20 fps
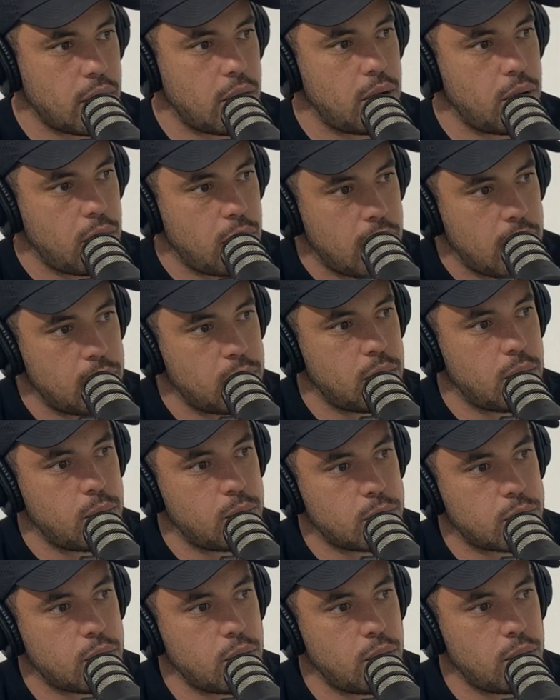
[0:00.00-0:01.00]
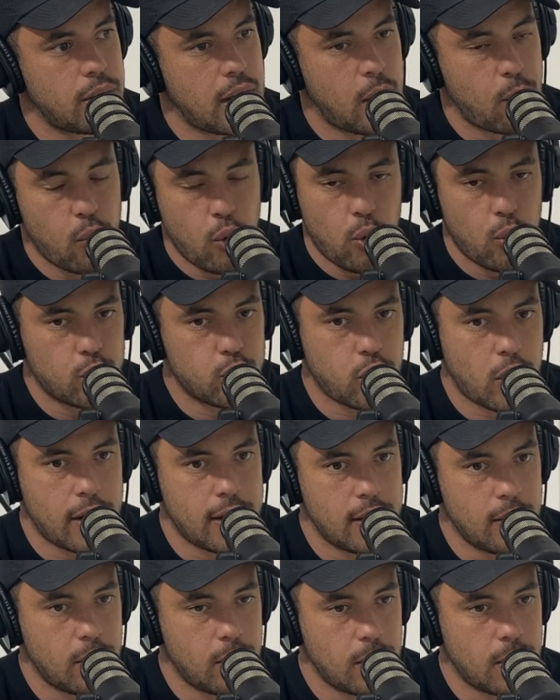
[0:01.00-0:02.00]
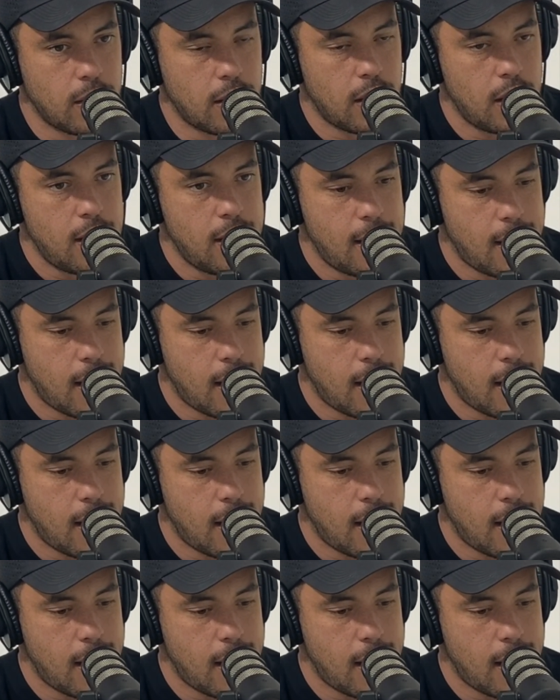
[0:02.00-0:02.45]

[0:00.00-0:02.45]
So it, it was good, and we were trying to.